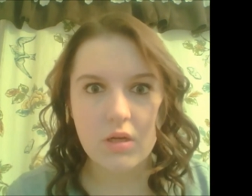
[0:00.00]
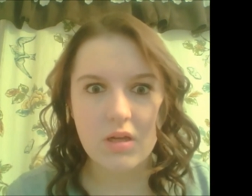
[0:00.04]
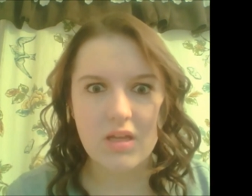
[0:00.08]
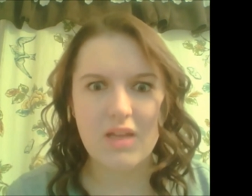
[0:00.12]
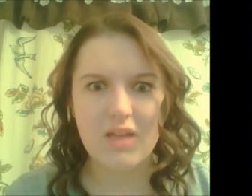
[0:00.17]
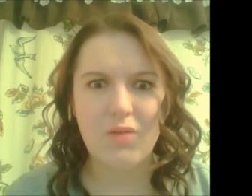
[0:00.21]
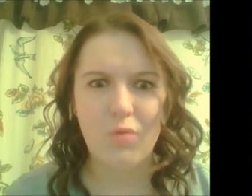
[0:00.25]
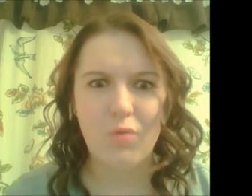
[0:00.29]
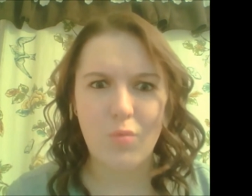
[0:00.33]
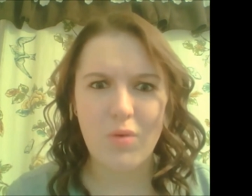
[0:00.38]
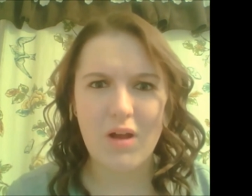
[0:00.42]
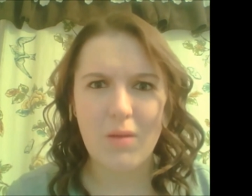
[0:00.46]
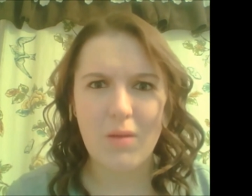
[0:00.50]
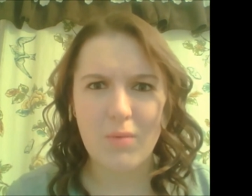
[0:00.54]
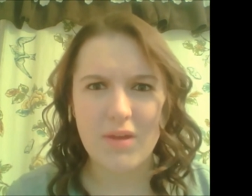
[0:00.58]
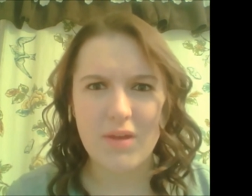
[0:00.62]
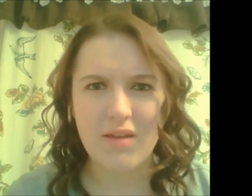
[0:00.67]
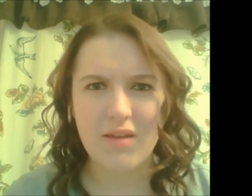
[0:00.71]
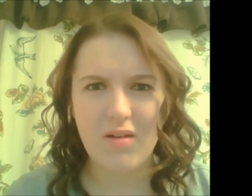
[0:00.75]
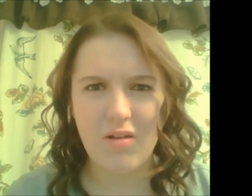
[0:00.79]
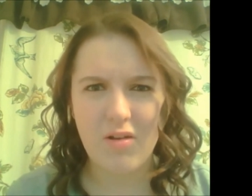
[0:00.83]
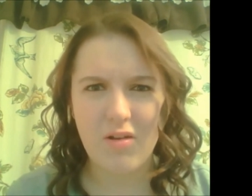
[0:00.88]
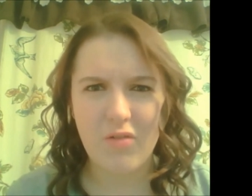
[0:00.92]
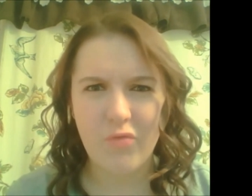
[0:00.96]
And we'll probably
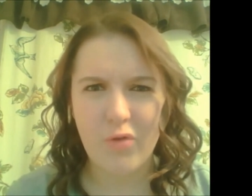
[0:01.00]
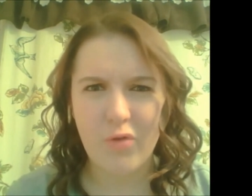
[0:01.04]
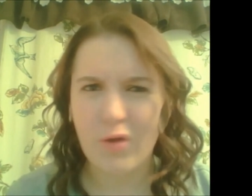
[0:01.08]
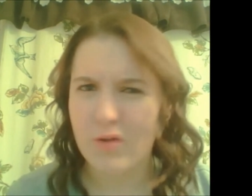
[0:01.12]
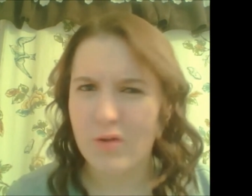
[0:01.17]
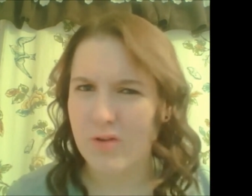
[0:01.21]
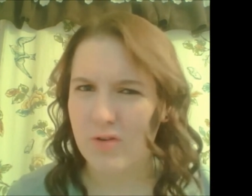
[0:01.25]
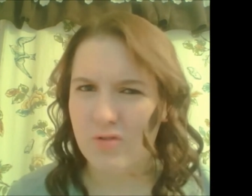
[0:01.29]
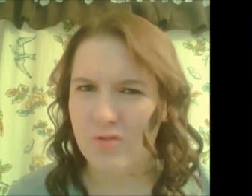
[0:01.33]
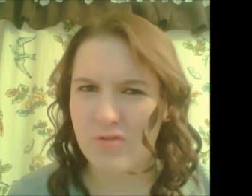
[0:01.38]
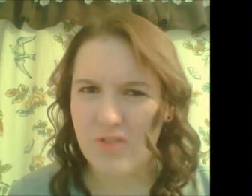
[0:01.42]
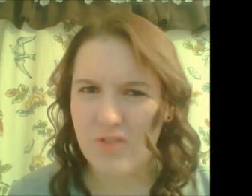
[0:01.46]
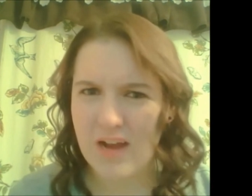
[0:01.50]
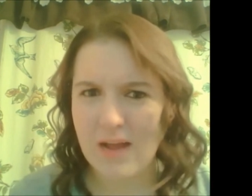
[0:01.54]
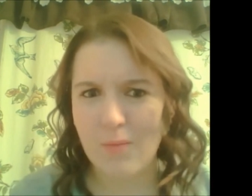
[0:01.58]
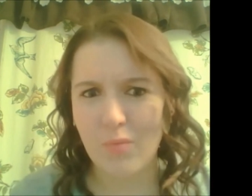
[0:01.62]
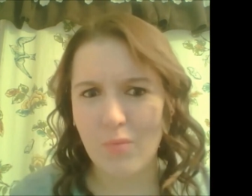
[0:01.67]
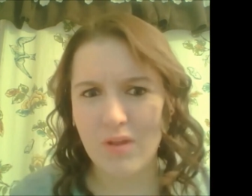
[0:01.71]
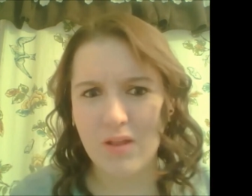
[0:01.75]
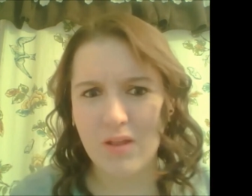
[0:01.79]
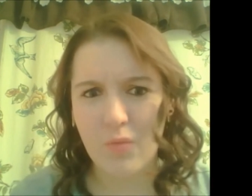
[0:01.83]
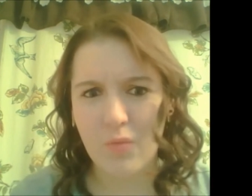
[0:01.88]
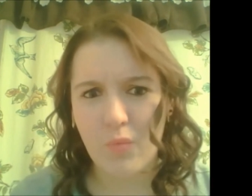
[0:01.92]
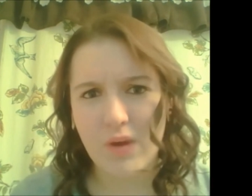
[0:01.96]
all fall to
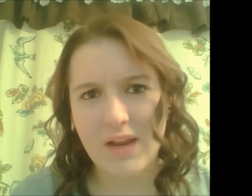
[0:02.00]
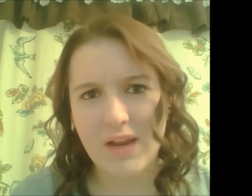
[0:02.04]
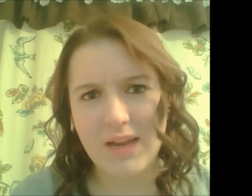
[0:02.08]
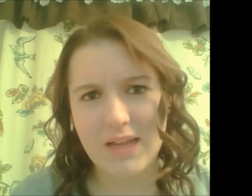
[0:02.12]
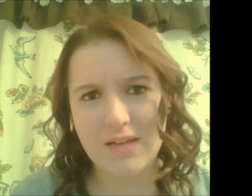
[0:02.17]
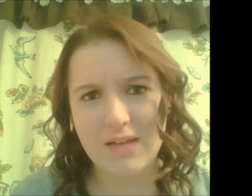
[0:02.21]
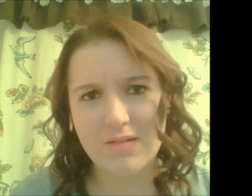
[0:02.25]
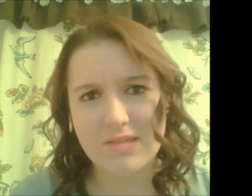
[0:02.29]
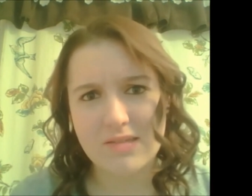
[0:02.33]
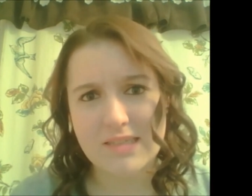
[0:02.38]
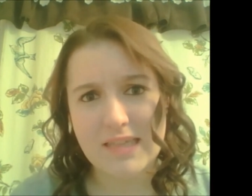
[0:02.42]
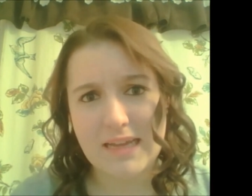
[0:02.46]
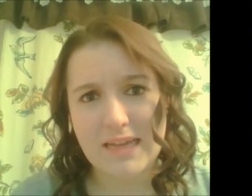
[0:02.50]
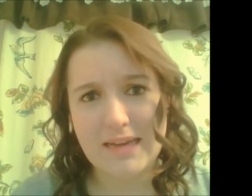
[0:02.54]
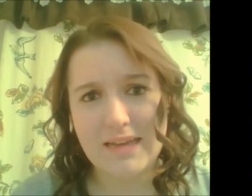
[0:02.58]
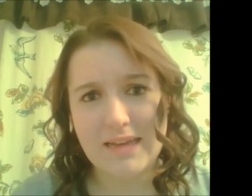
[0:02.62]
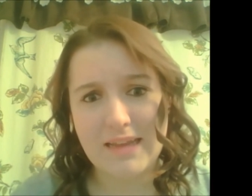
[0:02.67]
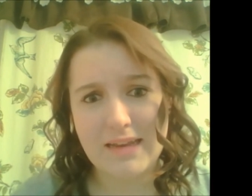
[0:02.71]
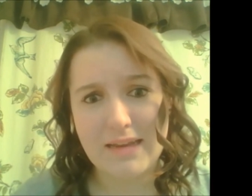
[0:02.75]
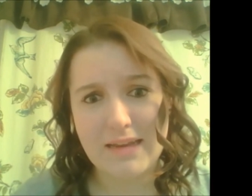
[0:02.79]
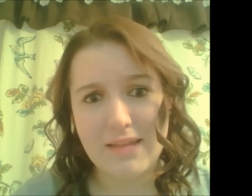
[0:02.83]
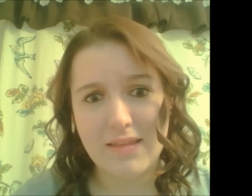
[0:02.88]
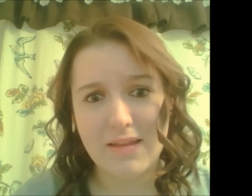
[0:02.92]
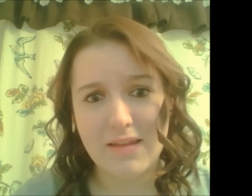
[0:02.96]
crap on waiting outside to
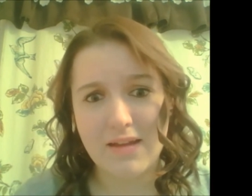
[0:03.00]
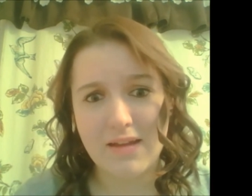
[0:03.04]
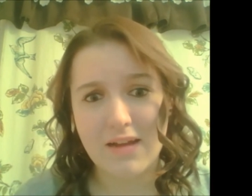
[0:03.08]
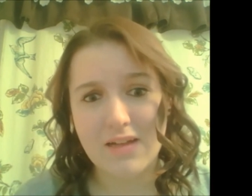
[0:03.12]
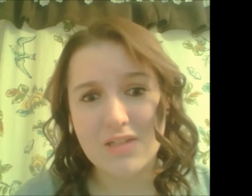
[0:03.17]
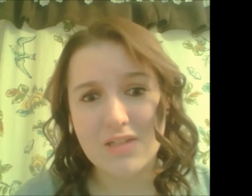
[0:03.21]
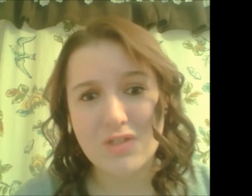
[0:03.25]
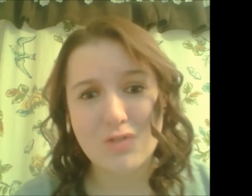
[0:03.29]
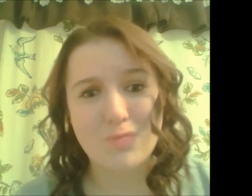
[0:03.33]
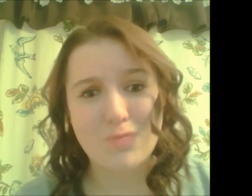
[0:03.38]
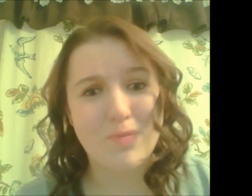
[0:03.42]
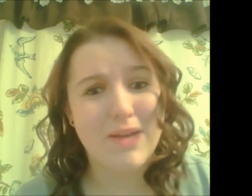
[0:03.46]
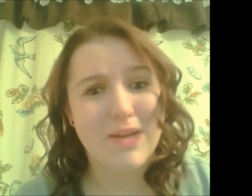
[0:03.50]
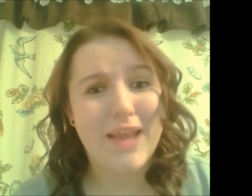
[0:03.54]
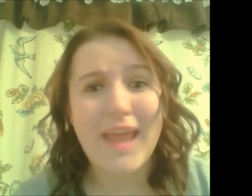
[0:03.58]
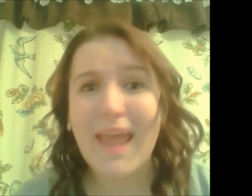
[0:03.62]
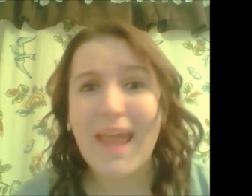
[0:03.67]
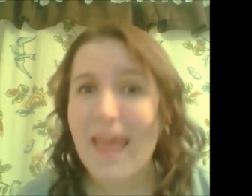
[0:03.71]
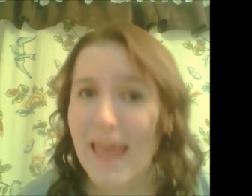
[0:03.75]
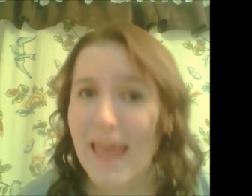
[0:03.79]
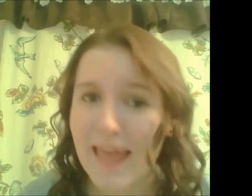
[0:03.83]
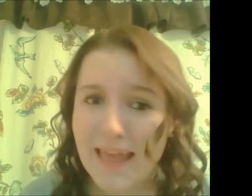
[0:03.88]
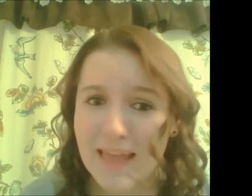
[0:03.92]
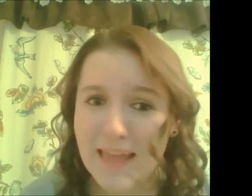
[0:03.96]
get in the concert, but
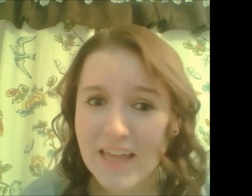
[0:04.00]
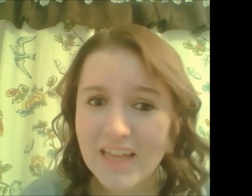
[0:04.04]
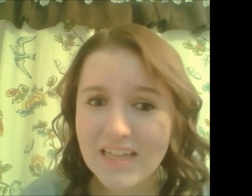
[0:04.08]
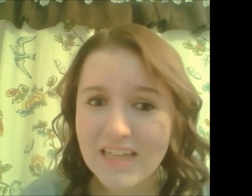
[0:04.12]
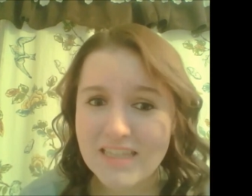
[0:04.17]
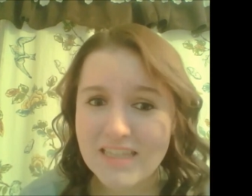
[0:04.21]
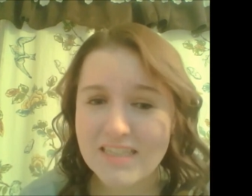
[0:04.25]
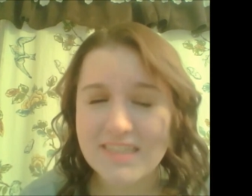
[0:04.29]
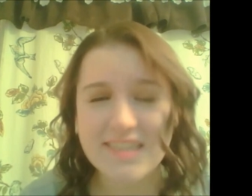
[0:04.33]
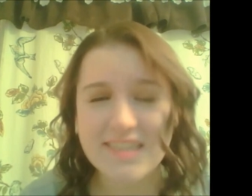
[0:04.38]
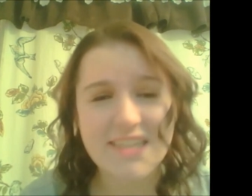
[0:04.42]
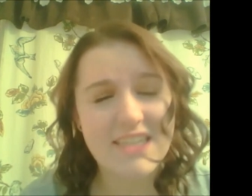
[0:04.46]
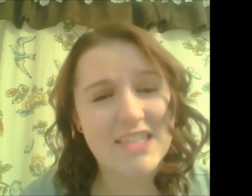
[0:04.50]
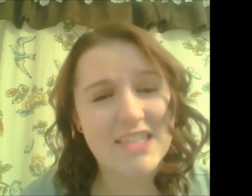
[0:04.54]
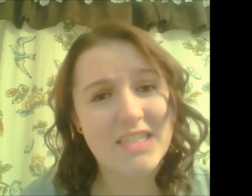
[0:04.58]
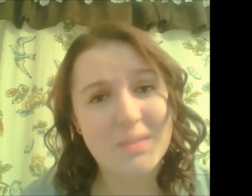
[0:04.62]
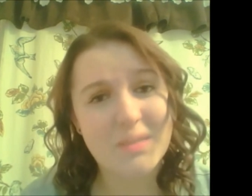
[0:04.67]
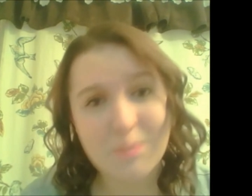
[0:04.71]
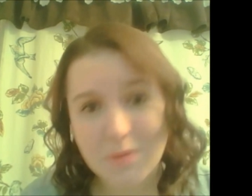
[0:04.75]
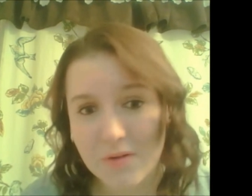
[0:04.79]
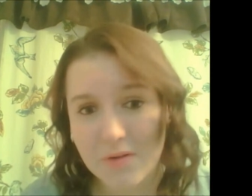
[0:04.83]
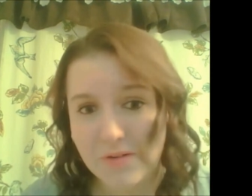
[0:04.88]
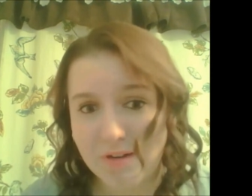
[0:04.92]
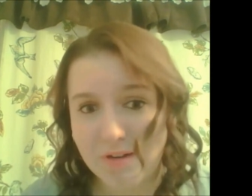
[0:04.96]
hey, it's the
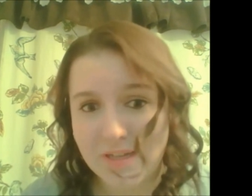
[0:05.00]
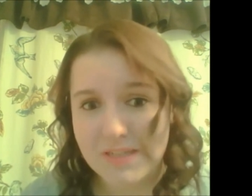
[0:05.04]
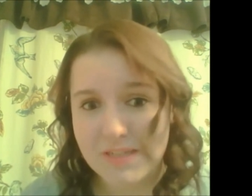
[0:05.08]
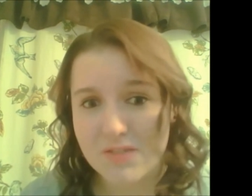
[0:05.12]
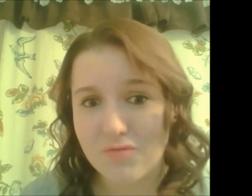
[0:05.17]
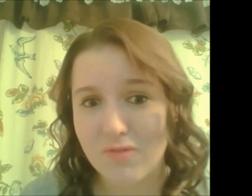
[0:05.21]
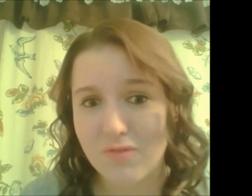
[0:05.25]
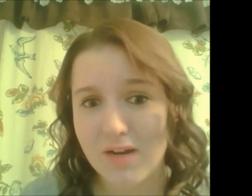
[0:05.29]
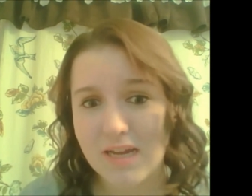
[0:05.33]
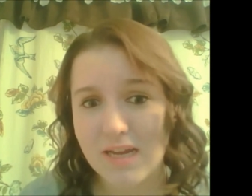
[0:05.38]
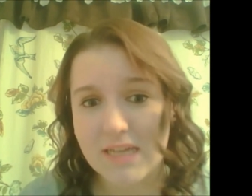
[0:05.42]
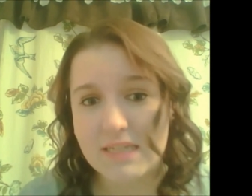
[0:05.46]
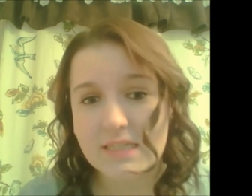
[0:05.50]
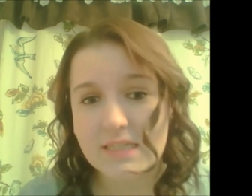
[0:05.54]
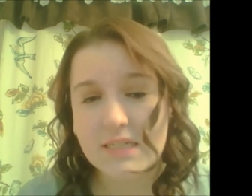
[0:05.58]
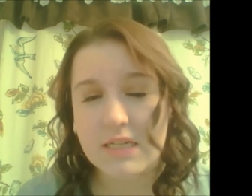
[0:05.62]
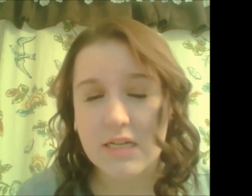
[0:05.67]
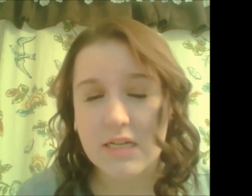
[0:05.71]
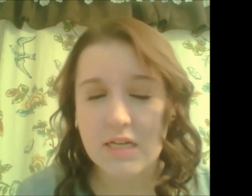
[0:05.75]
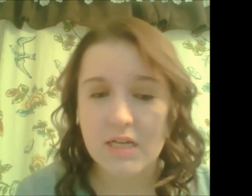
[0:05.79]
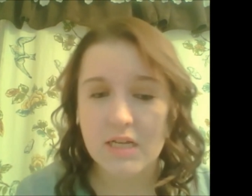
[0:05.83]
experience, right?